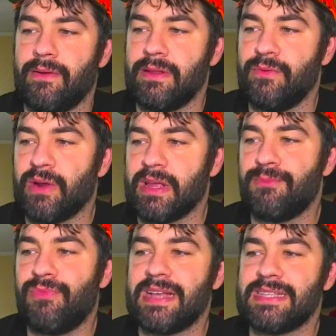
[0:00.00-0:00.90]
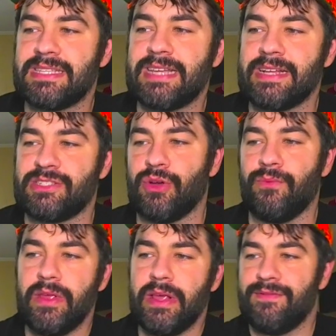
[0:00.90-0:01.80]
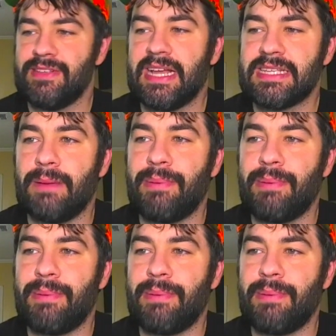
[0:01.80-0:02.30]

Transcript: want to keep them nice and tight. So if this guy's got